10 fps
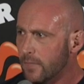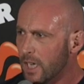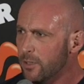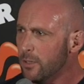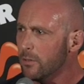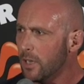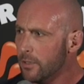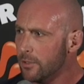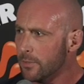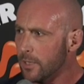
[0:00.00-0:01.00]
I
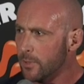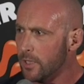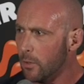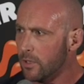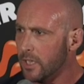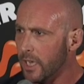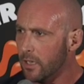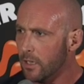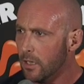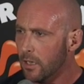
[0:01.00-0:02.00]
do sometimes wish I was gay. I think
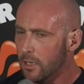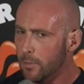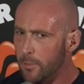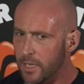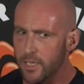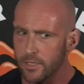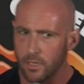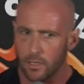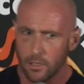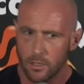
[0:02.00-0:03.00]
it'd be a bit
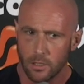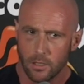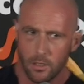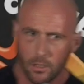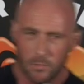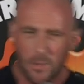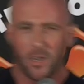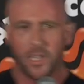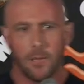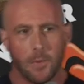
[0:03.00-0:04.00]
easier. Maybe
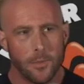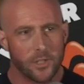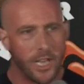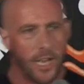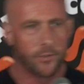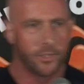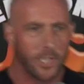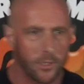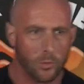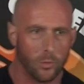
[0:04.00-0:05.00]
not gay, maybe just a
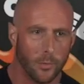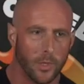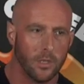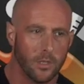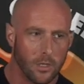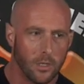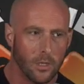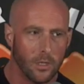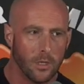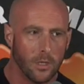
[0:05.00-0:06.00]
heterosexual woman.
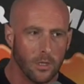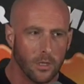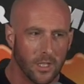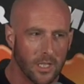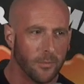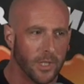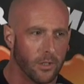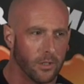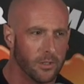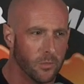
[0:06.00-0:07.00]
I think that'd be
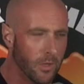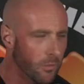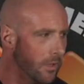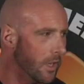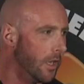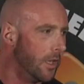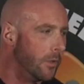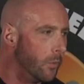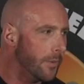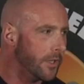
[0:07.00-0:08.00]
good. Because
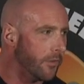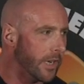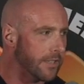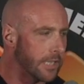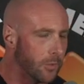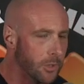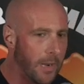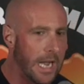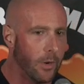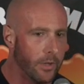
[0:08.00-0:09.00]
women don't realise how much
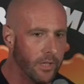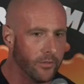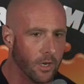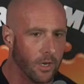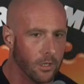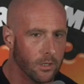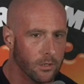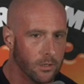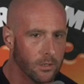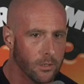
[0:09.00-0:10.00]
power they've got.
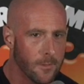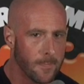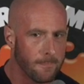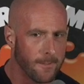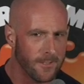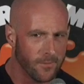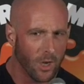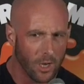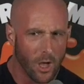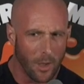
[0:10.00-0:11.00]
Like, you've got
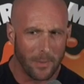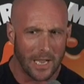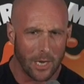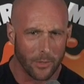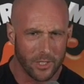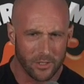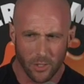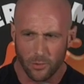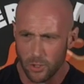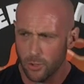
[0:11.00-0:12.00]
a lot of power, you just
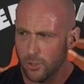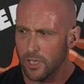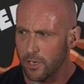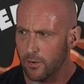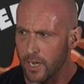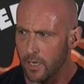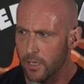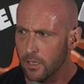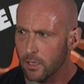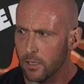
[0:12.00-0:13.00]
don't use it
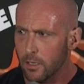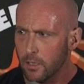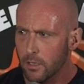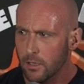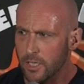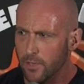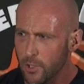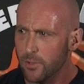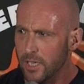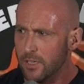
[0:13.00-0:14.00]
correctly. Like, you've
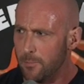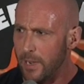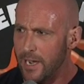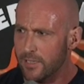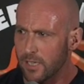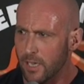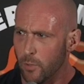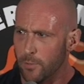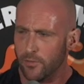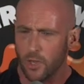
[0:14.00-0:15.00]
used it in the past,
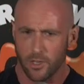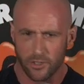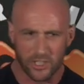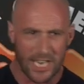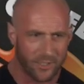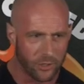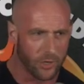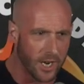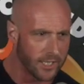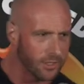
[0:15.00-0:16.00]
women have gone on sex
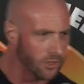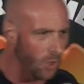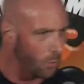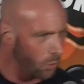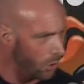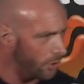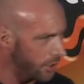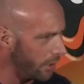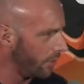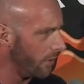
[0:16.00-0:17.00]
strike to stop wars. I
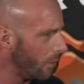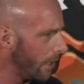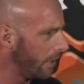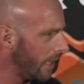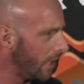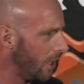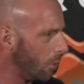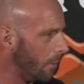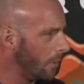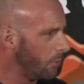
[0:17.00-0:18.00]
don't know if you're aware of that.
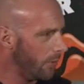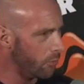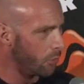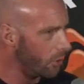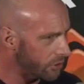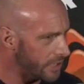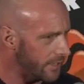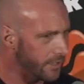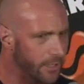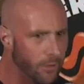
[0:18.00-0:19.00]
Women have withdrawn
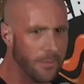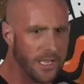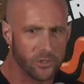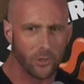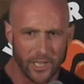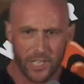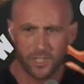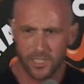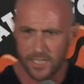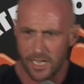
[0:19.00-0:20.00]
sex until the men sort their
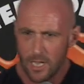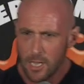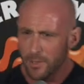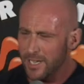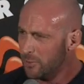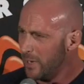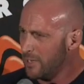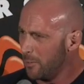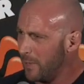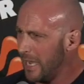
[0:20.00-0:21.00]
shit out. But that's where
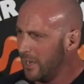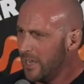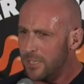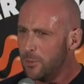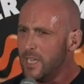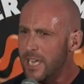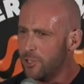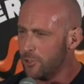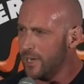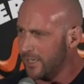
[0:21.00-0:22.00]
that's where you get
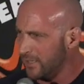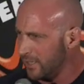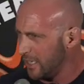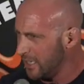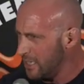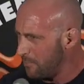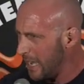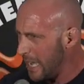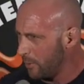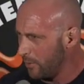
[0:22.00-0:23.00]
tricked into thinking your
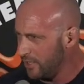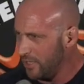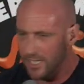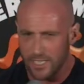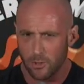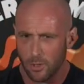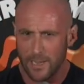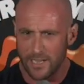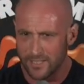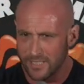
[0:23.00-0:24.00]
power is. You think it's all
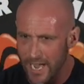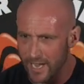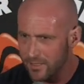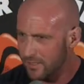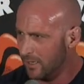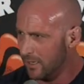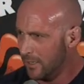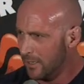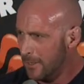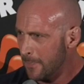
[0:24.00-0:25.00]
about sex.
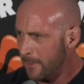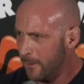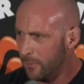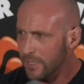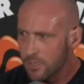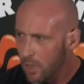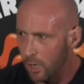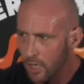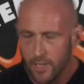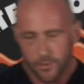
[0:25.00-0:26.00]
You know, it's
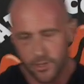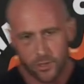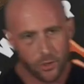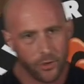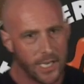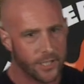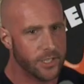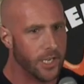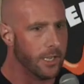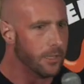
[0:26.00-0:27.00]
not. There was a story last
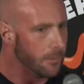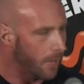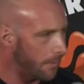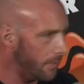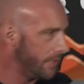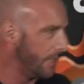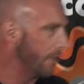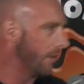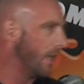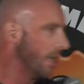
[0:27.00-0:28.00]
year. You might have missed it,
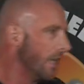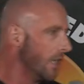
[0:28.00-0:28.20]
right?